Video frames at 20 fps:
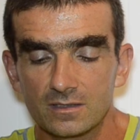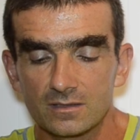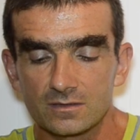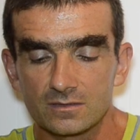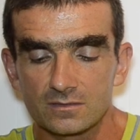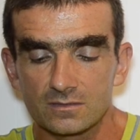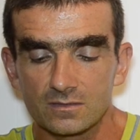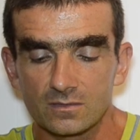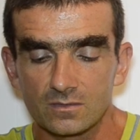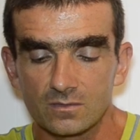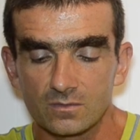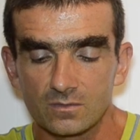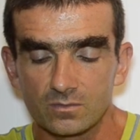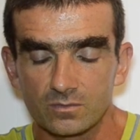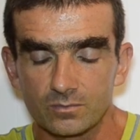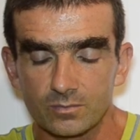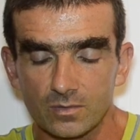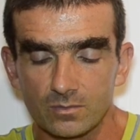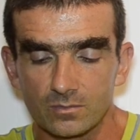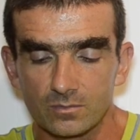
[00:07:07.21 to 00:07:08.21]

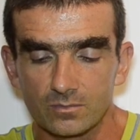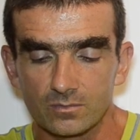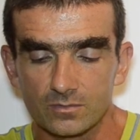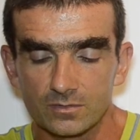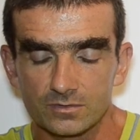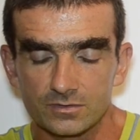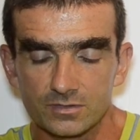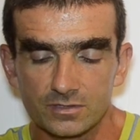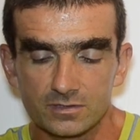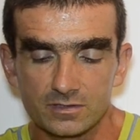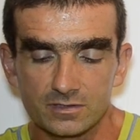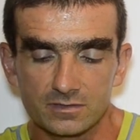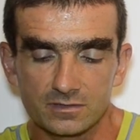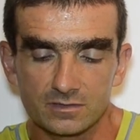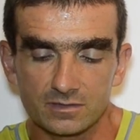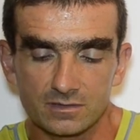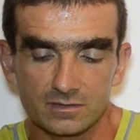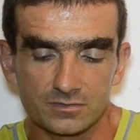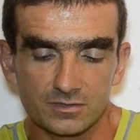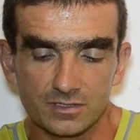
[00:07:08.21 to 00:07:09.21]
So she did
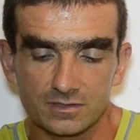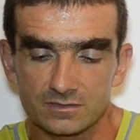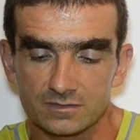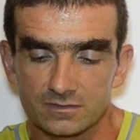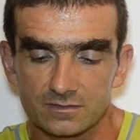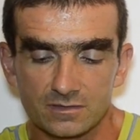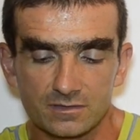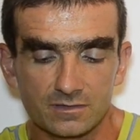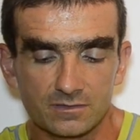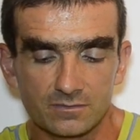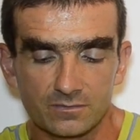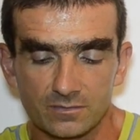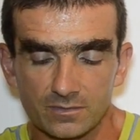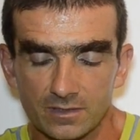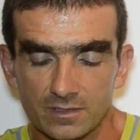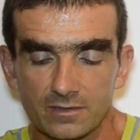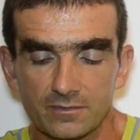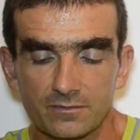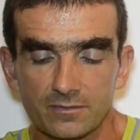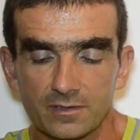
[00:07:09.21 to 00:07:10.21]
just
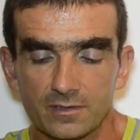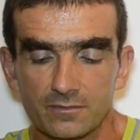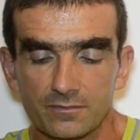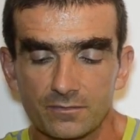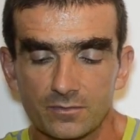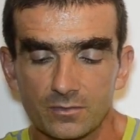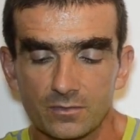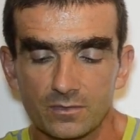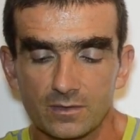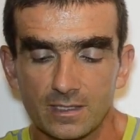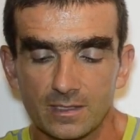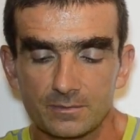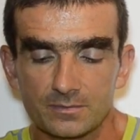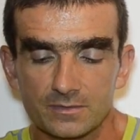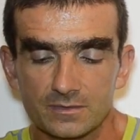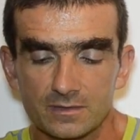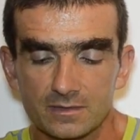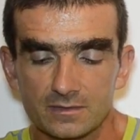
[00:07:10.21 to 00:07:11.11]
really few laps,